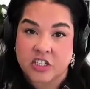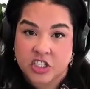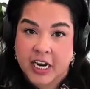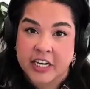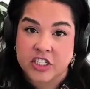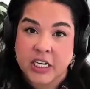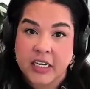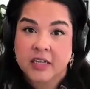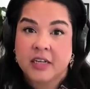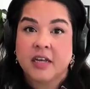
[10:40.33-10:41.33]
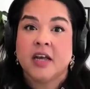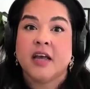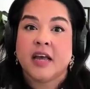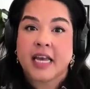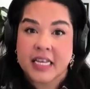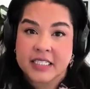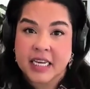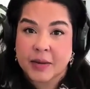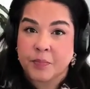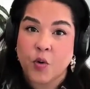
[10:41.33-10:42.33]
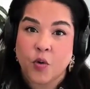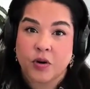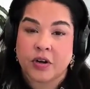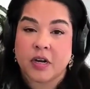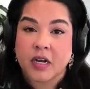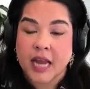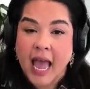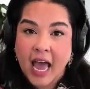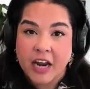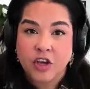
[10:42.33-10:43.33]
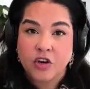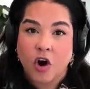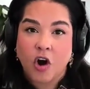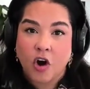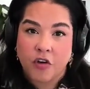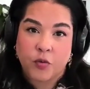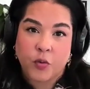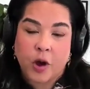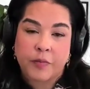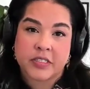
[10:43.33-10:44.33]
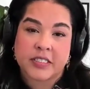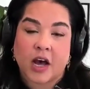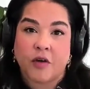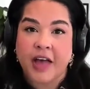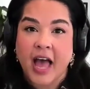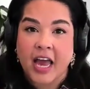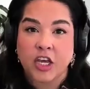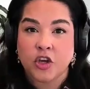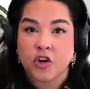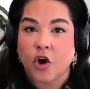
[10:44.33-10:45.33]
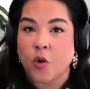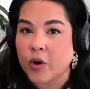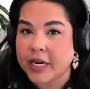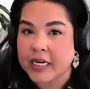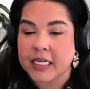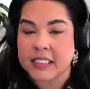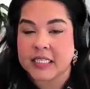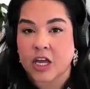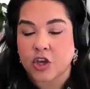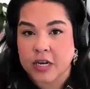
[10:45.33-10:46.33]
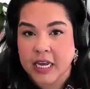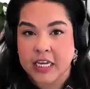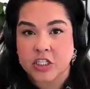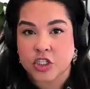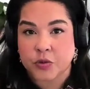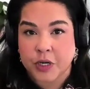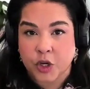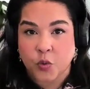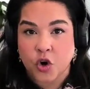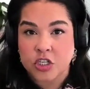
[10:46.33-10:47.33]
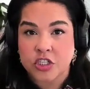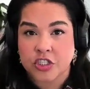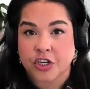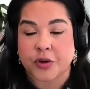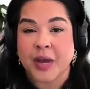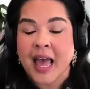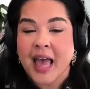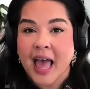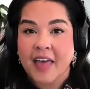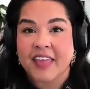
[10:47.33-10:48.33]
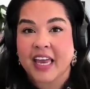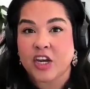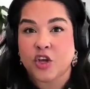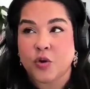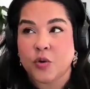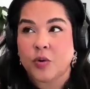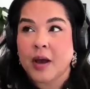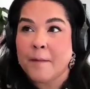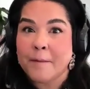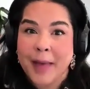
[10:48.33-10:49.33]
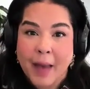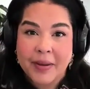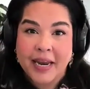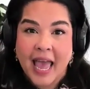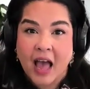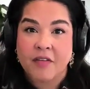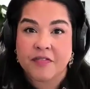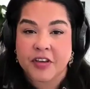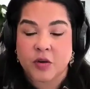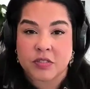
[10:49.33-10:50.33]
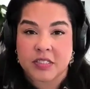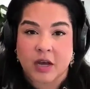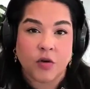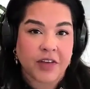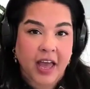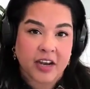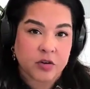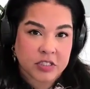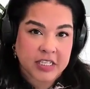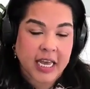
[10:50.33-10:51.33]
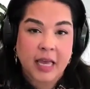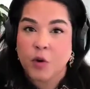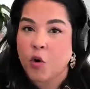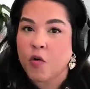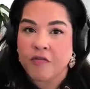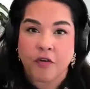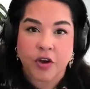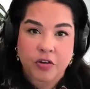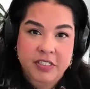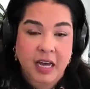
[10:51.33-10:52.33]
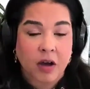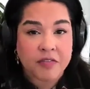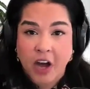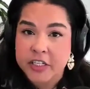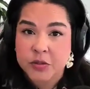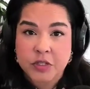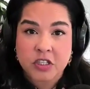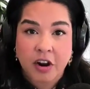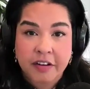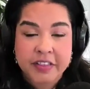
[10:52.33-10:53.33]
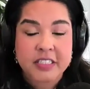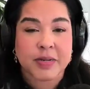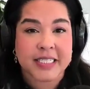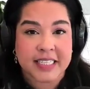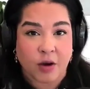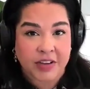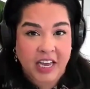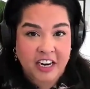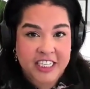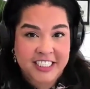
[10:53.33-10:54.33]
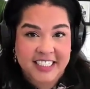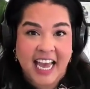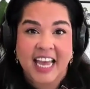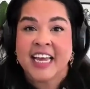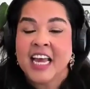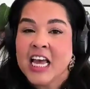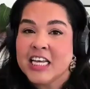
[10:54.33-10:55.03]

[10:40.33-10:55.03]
and changing is important. How do you not overwhelm yourself? How do you know what it is that you need to do and you want to do? And then you map it out for yourself and your team or for yourself. I do a lot of this myself. Can I just say?